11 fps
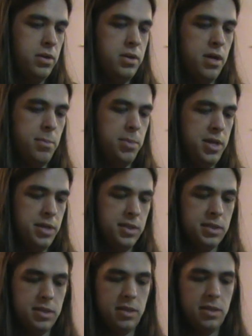
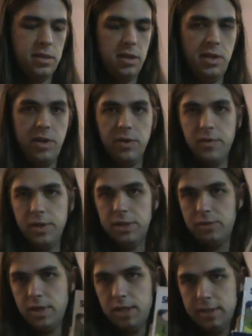companies that you could really
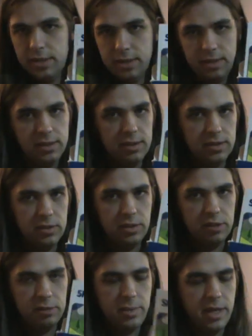trust. This
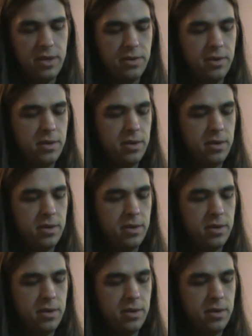instruction manual.